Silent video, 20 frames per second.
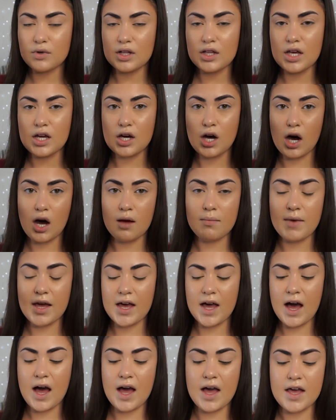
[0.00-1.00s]
really caught my
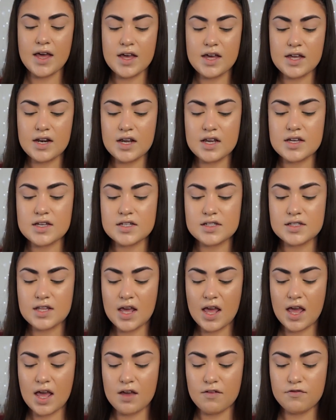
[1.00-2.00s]
eye. It is
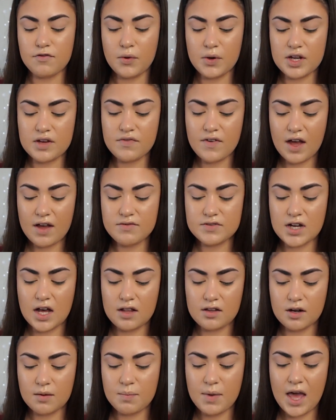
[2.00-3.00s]
a forty-five
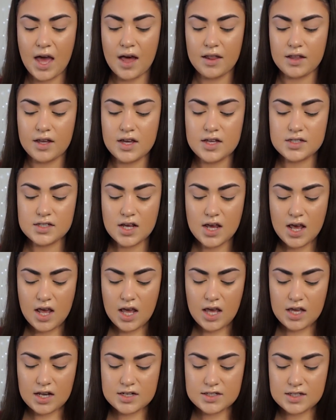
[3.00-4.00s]
dollar palette.
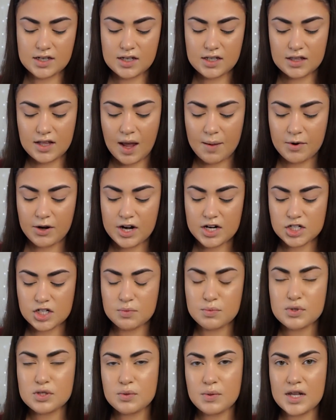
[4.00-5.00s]
It is a
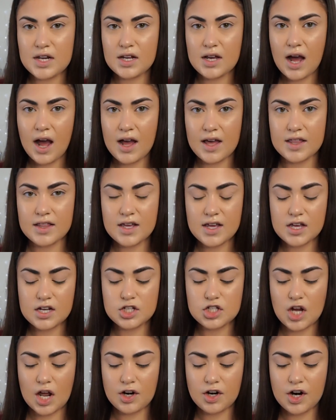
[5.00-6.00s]
collaboration between
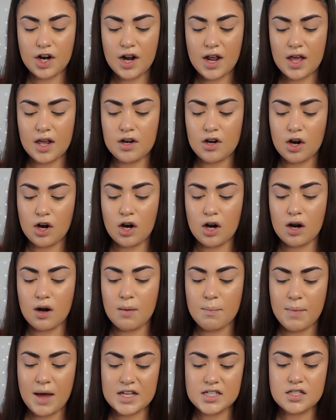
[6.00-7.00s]
Kylie Jenner and
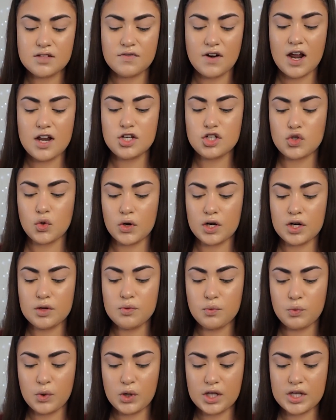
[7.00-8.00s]
her best friend
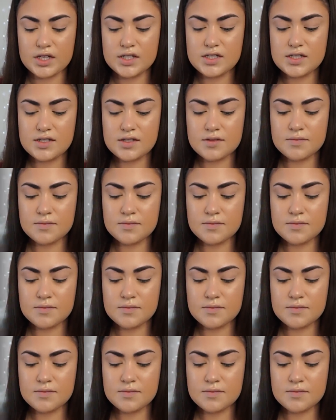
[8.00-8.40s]
Jordan Woods.